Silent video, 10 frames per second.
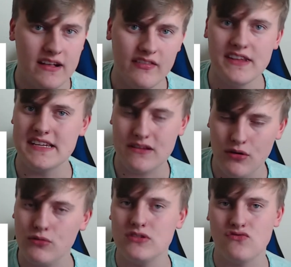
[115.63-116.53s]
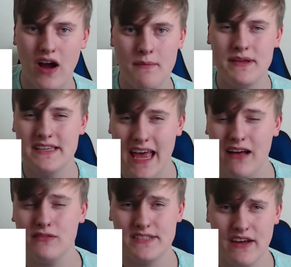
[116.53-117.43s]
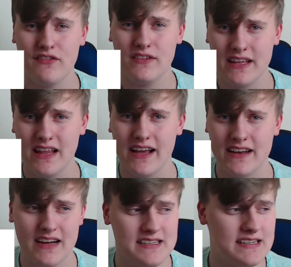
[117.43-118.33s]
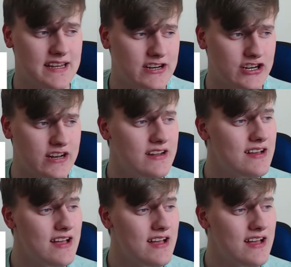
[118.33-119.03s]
This cool stripy tail, definitely like a nice addition.